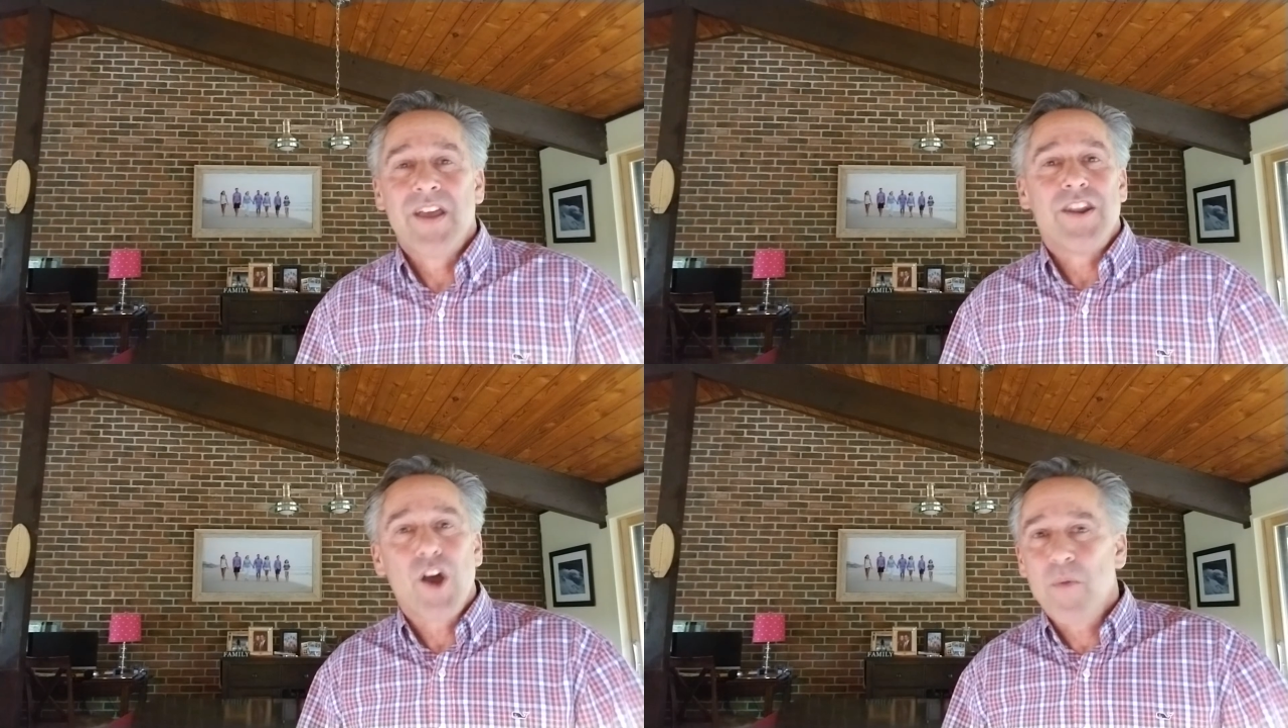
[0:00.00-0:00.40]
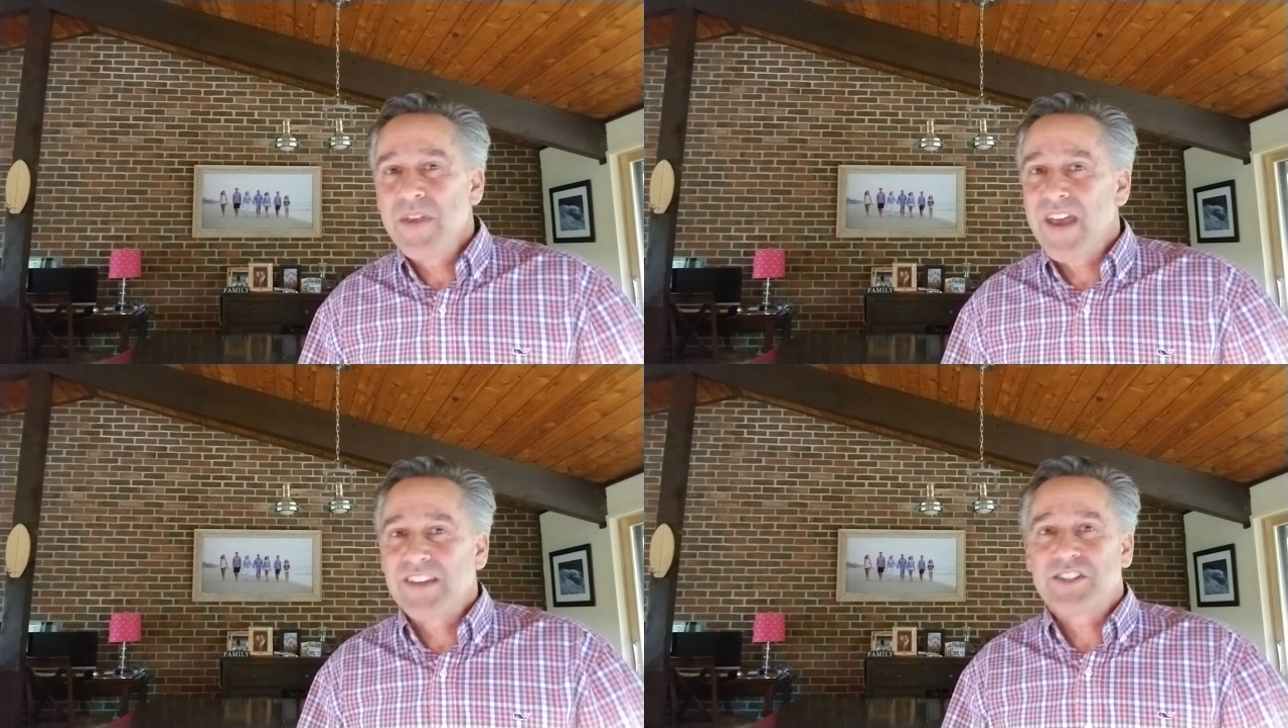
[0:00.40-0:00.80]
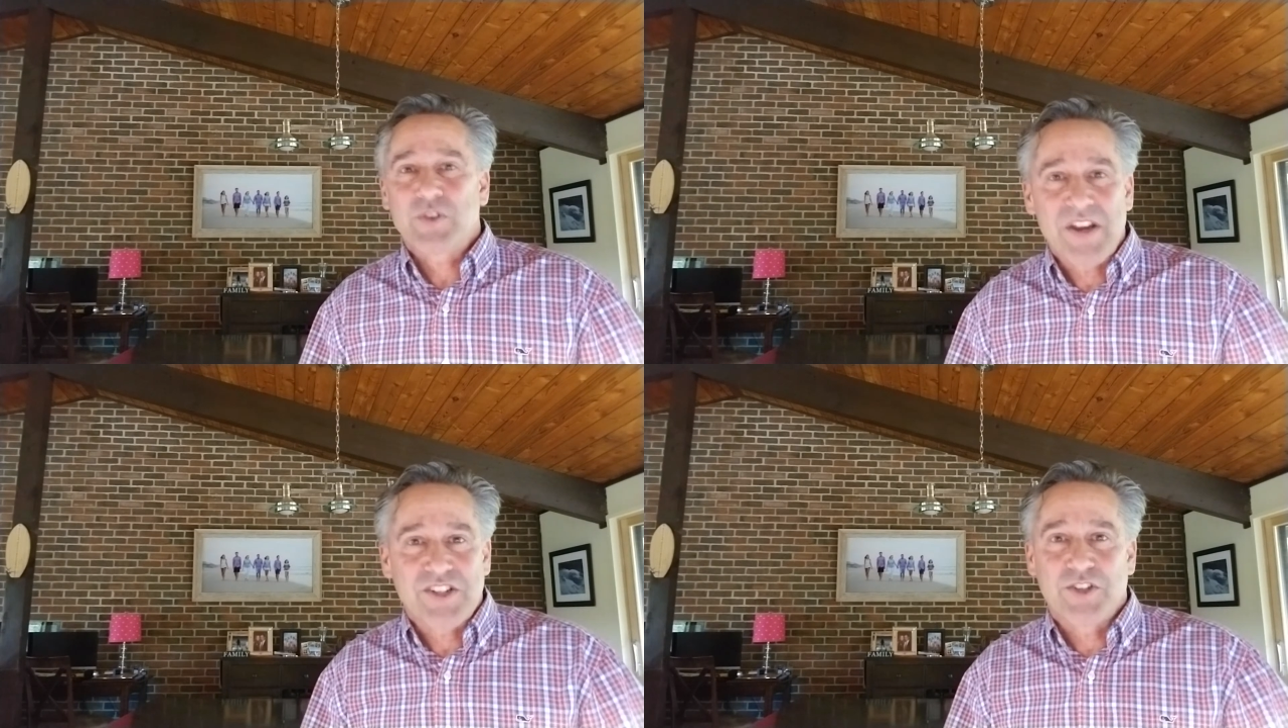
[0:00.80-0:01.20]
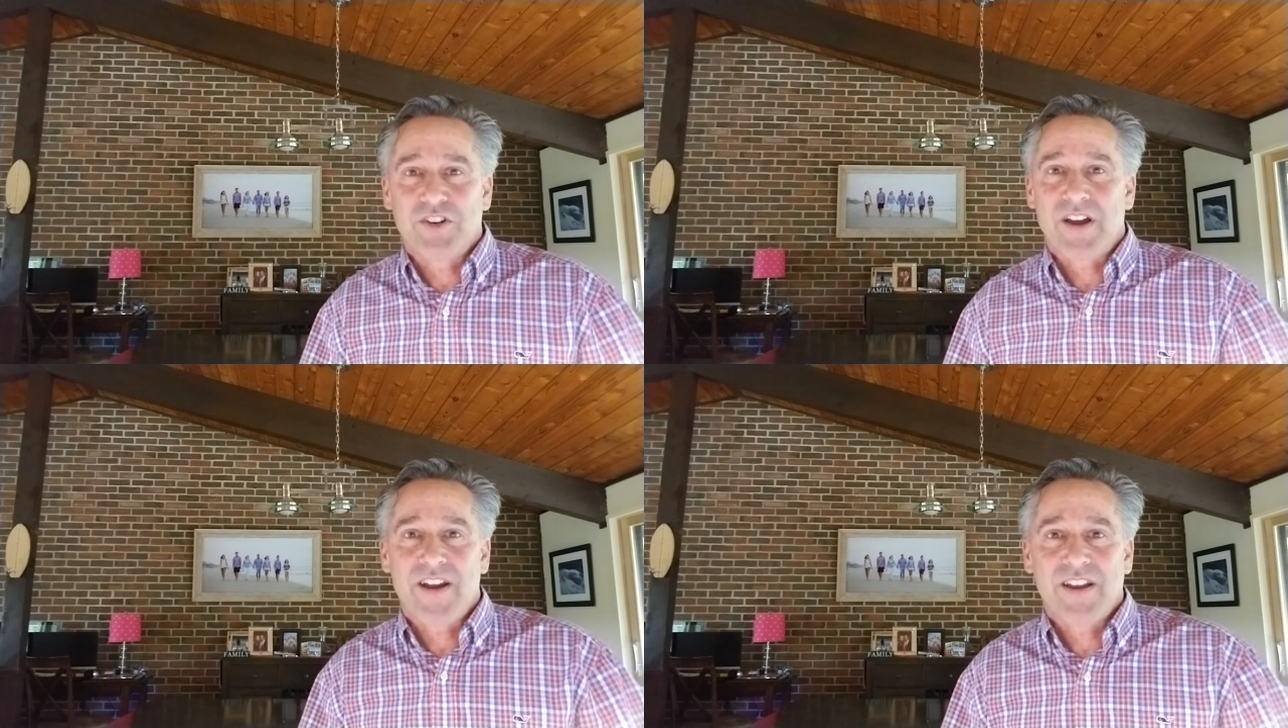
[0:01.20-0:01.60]
No BS, straight shooter
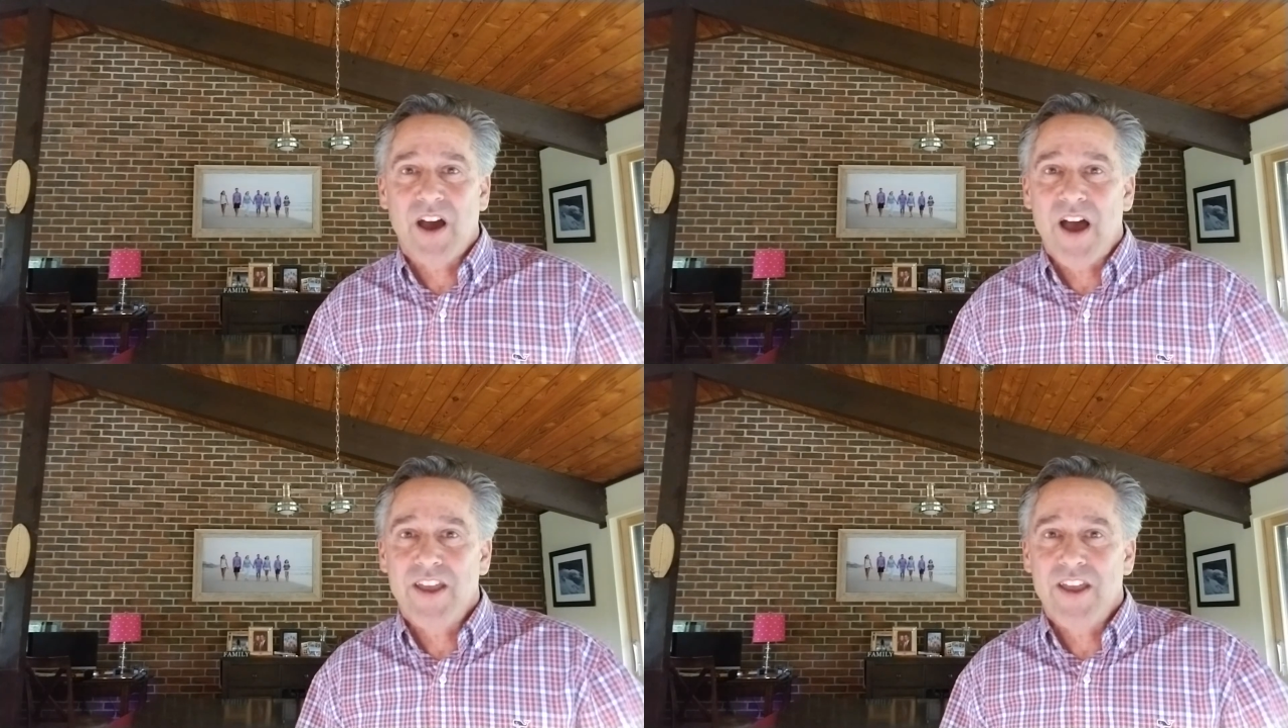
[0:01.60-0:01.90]
kind of guy.